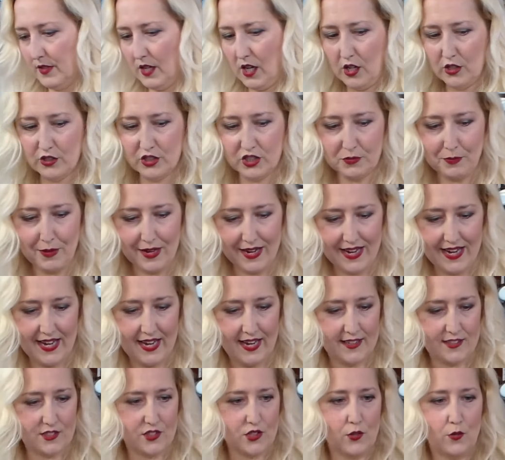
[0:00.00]
just by
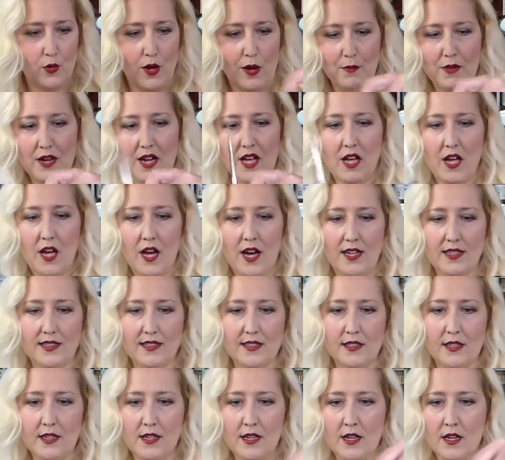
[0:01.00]
hand. So I'm going to
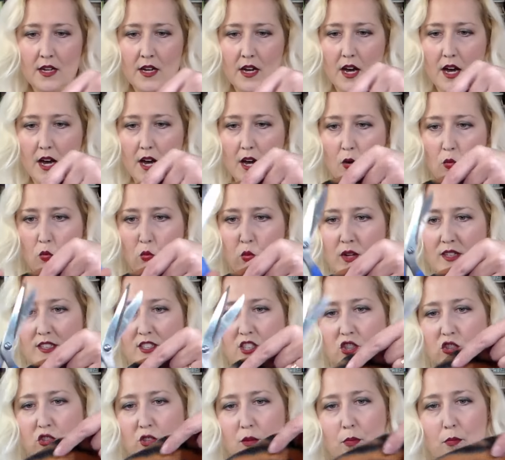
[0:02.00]
cut one
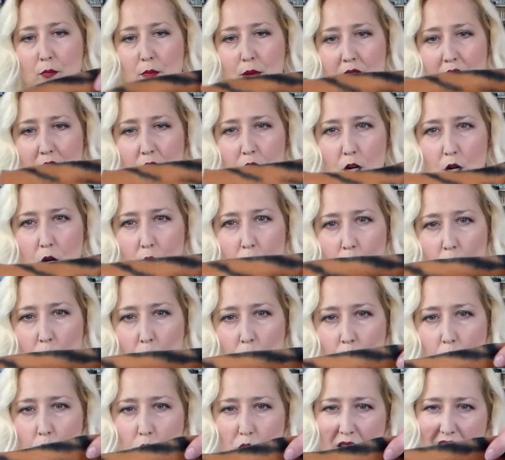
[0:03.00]
strip
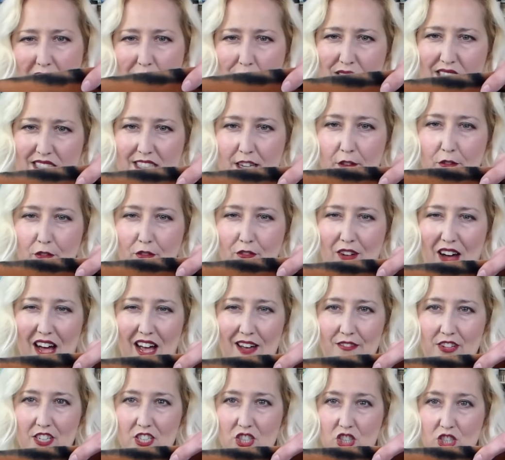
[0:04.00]
about, I would say,
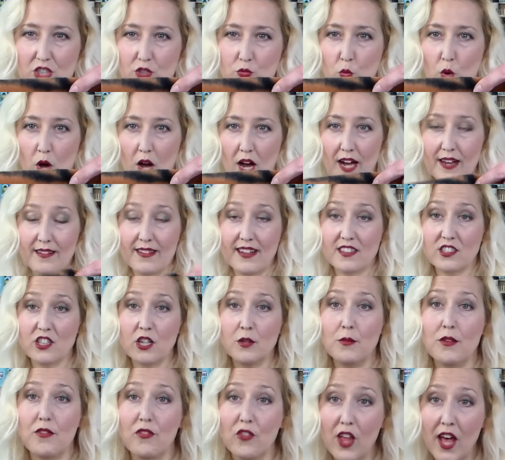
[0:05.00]
5 inches wide. That's
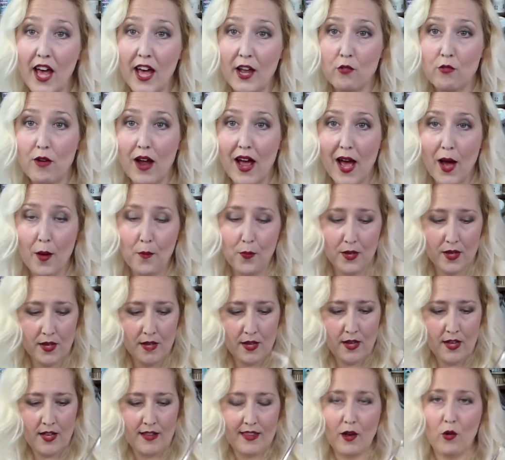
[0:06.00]
going to be for the head wrap.
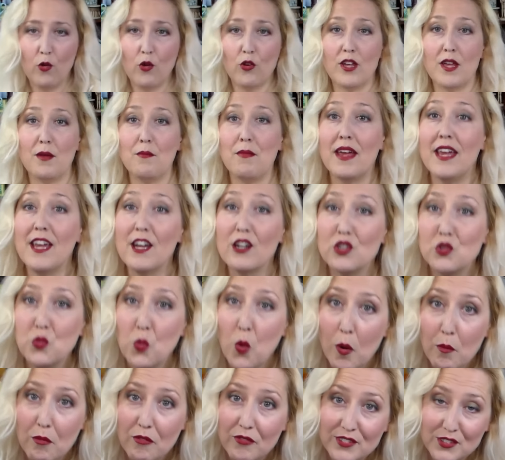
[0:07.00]
That will keep my ears
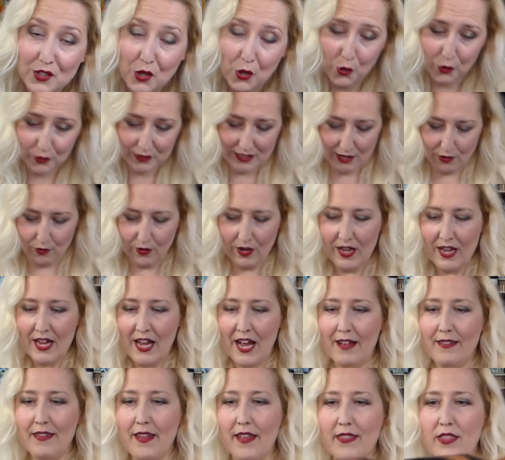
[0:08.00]
warm if it's cold out.
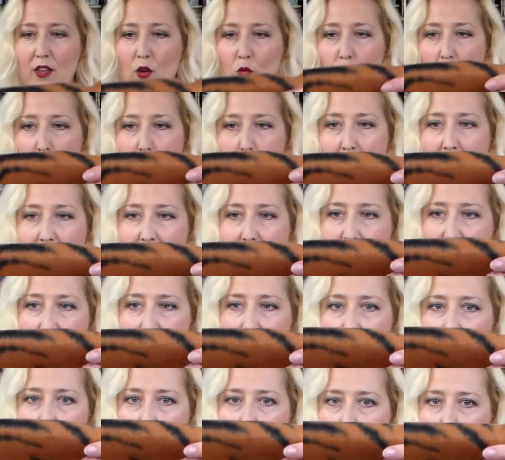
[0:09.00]
And then the
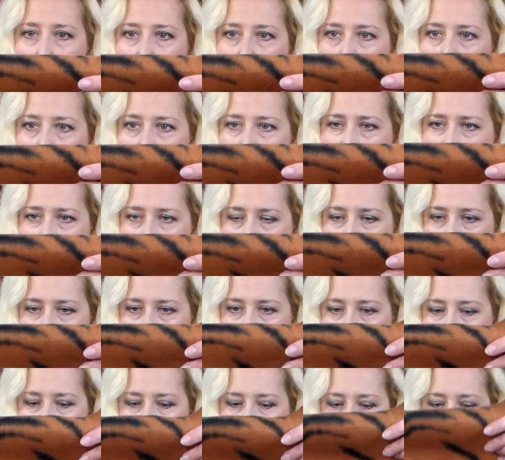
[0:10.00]
remaining fabric,
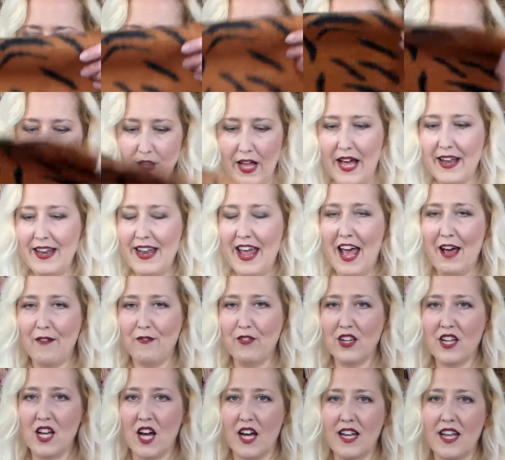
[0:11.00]
I'm going to fold that in half
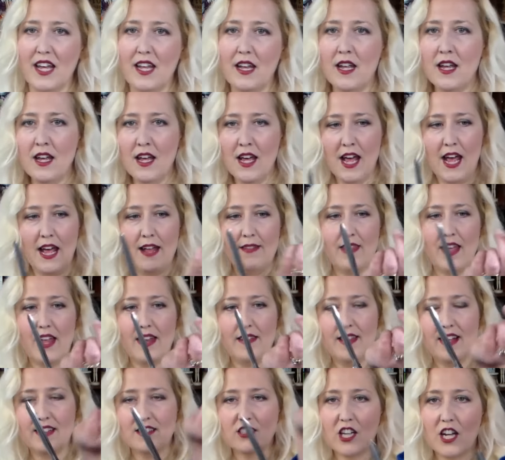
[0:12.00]
and cut it, and
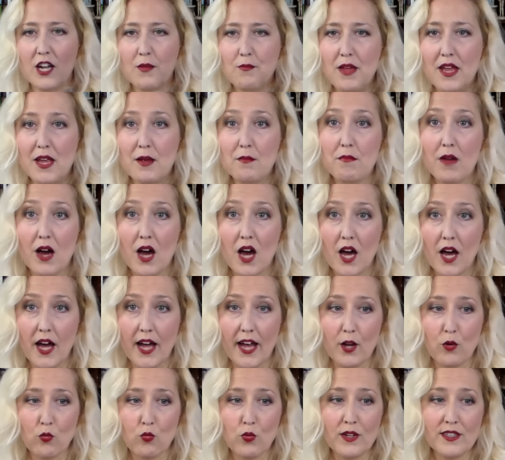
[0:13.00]
then that's going to make
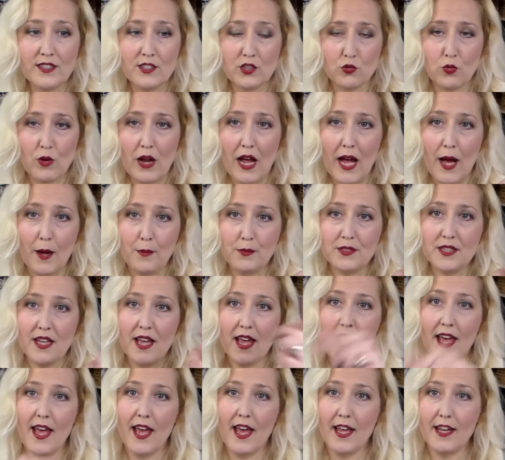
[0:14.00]
my wrist wraps,
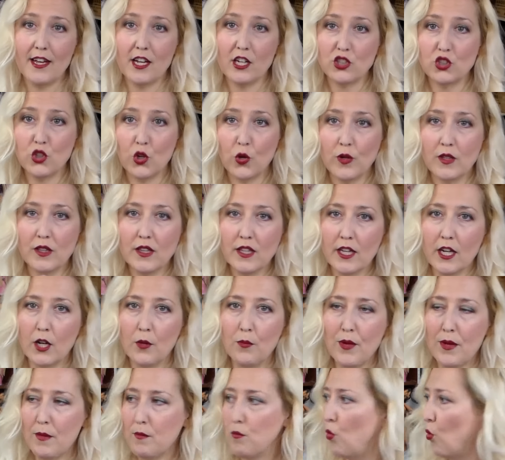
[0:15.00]
and I'll show you a little
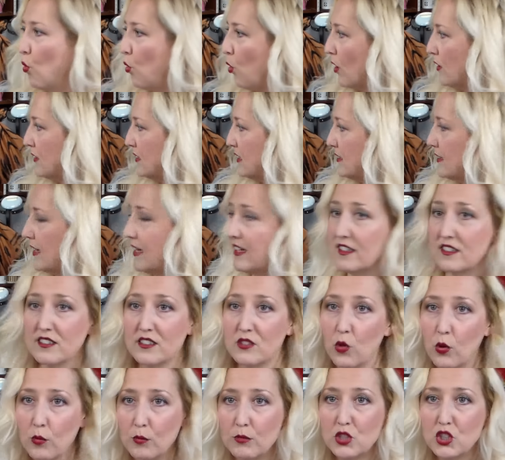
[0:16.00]
bit more detail at the
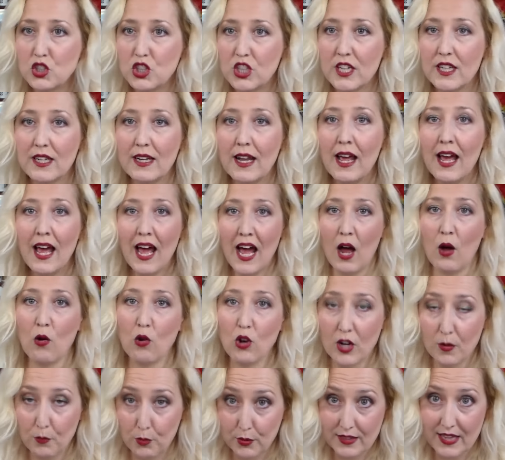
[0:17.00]
sewing machine how we're
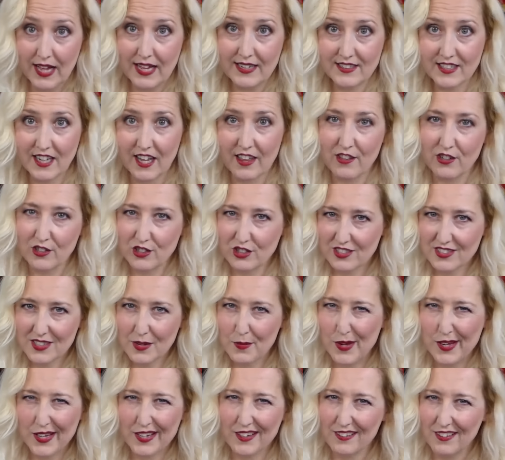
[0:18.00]
going to put that together, just to
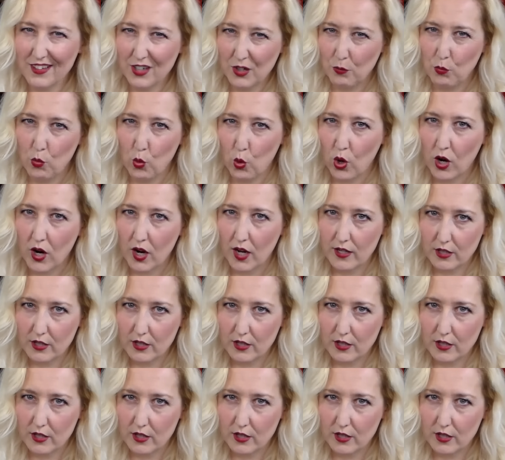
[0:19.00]
make it a little more